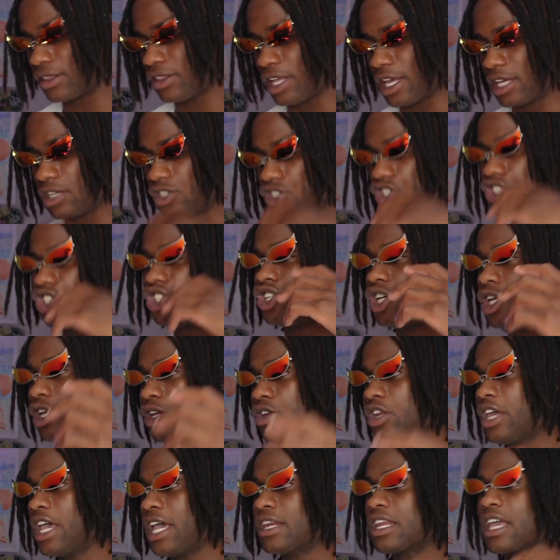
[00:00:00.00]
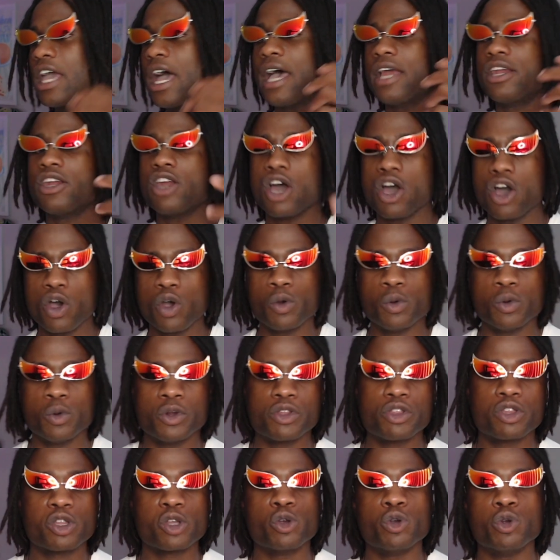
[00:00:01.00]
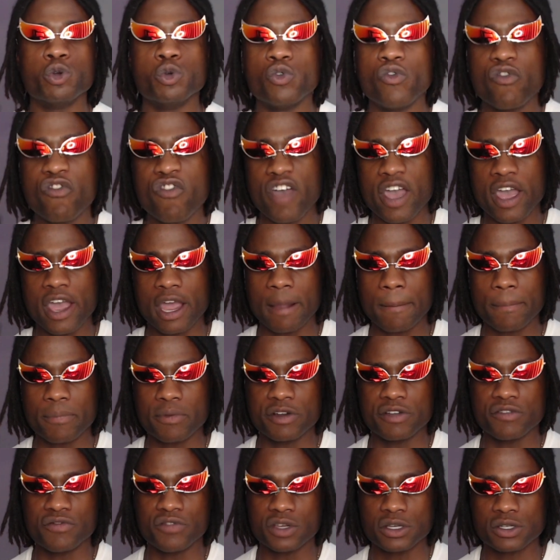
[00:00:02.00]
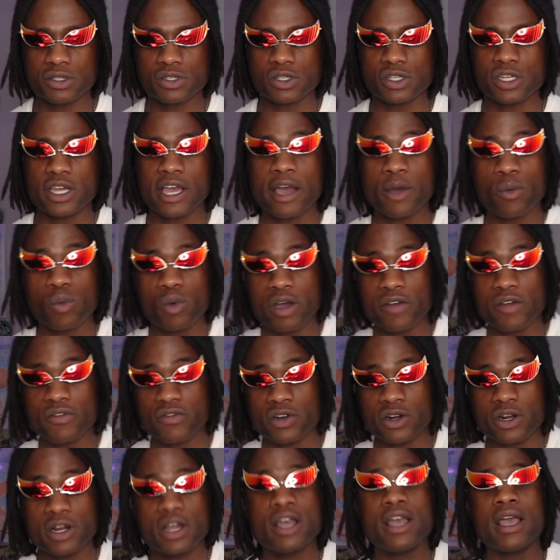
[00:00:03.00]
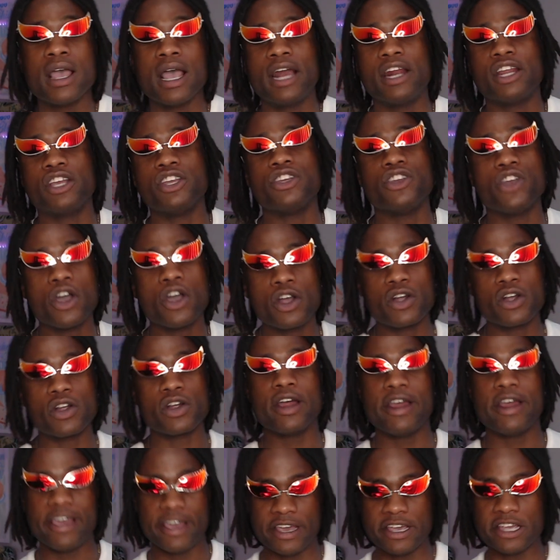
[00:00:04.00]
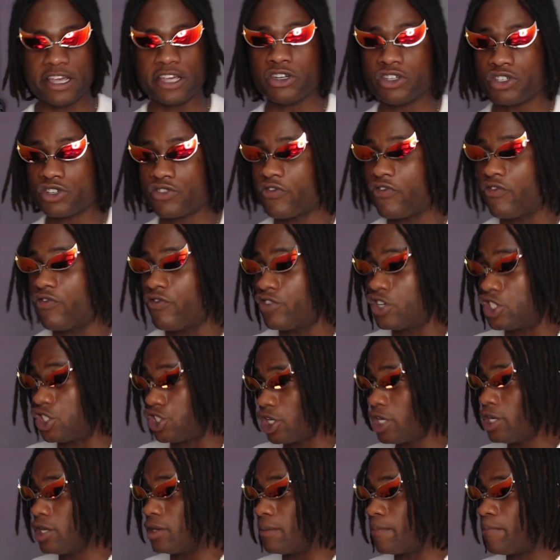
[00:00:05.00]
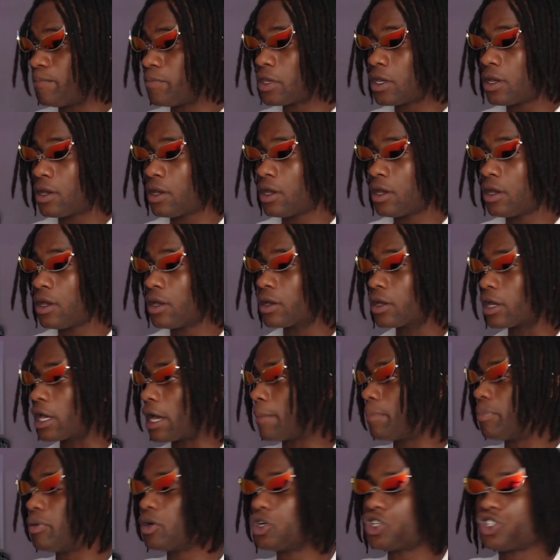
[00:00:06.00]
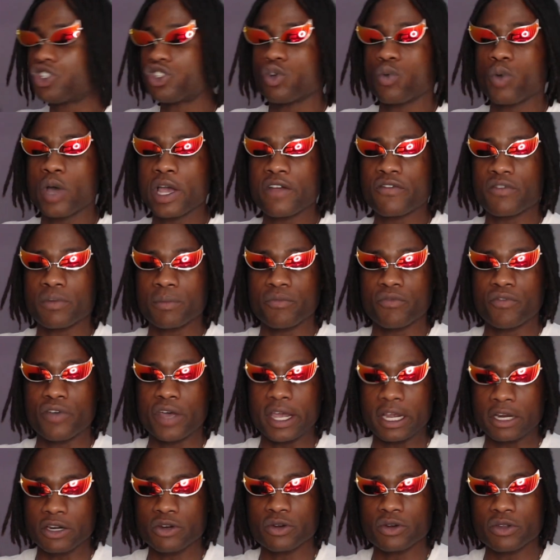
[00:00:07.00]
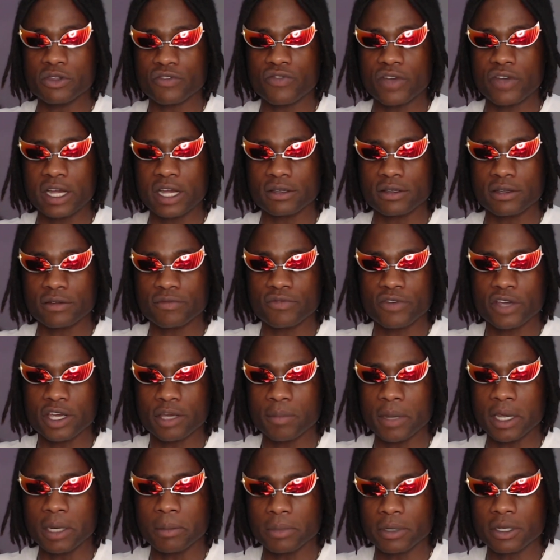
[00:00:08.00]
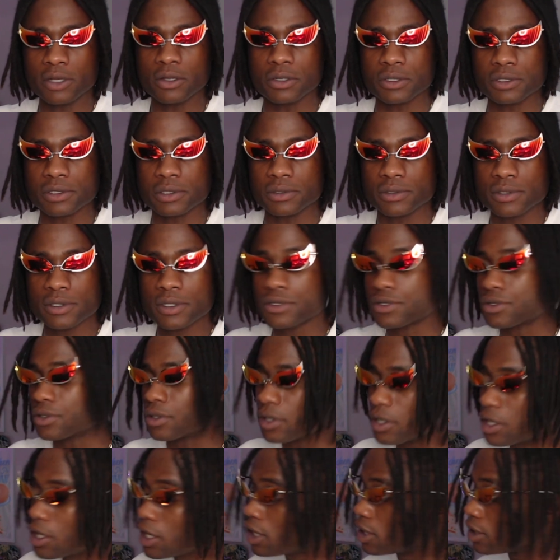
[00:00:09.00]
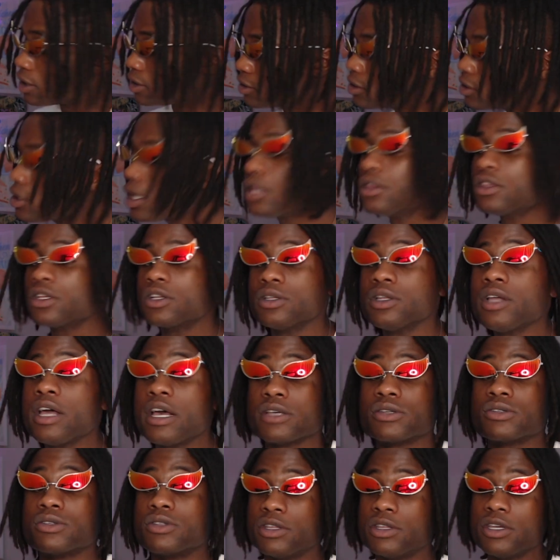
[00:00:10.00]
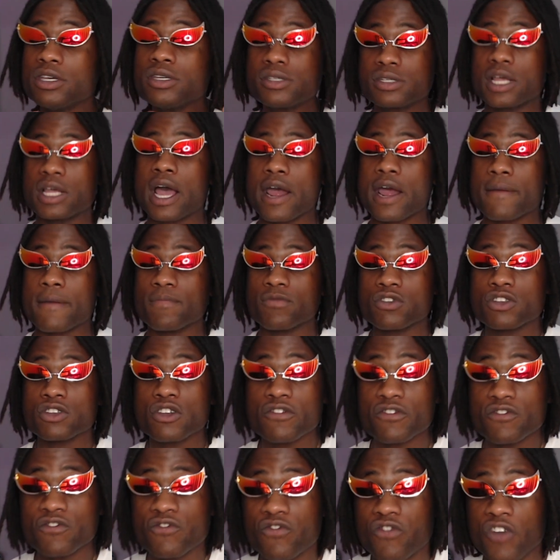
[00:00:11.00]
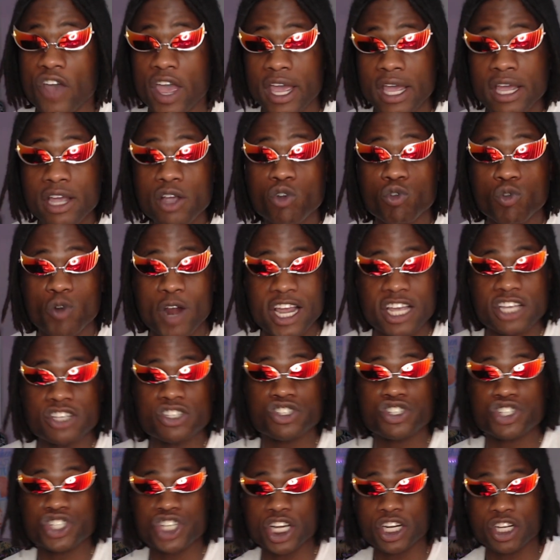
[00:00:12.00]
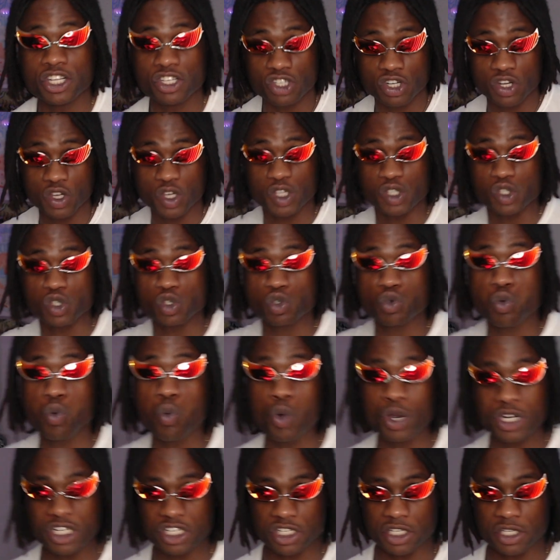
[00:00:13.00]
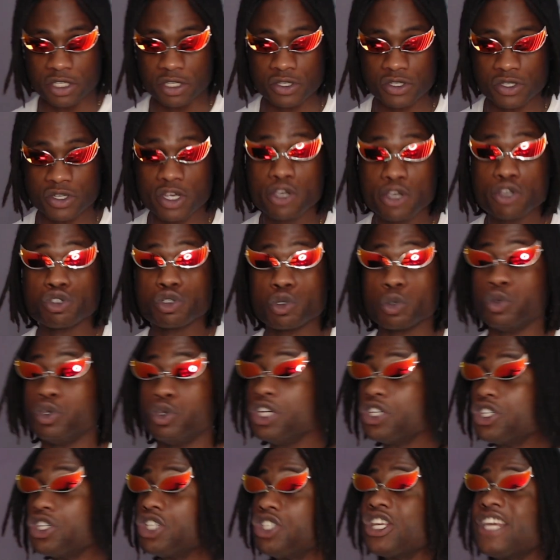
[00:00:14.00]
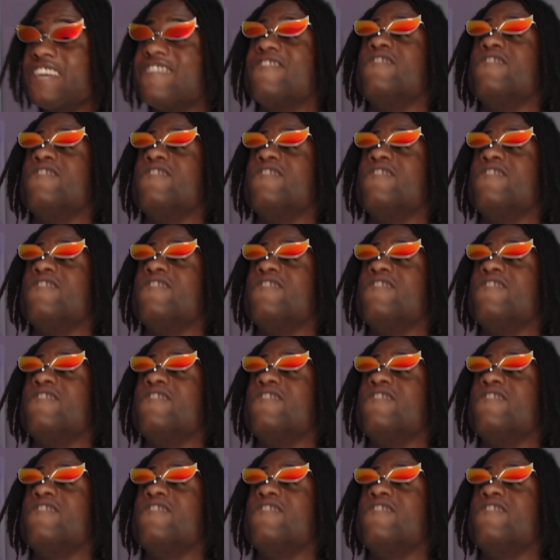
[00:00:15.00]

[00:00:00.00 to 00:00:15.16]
that Shen had gotten honed through Fang previously. However, at a younger age, Shen got pushed away from Fang due to the fact that Fang made him kill his own sister. Nonetheless, this time, Fang raised Shen into his 20s. So this is a